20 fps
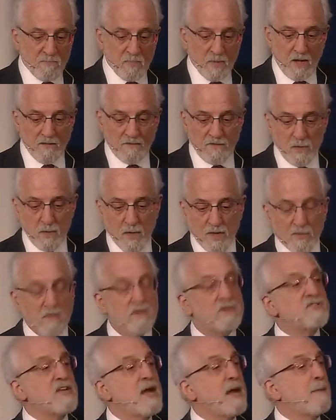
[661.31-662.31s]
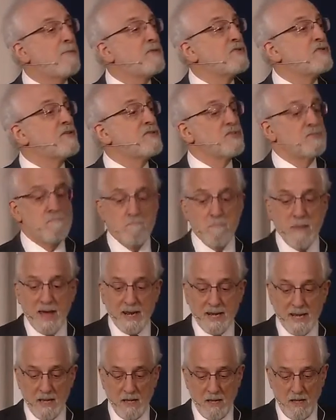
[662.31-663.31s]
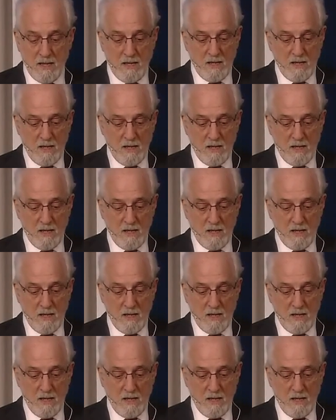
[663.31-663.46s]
A few other examples, there's many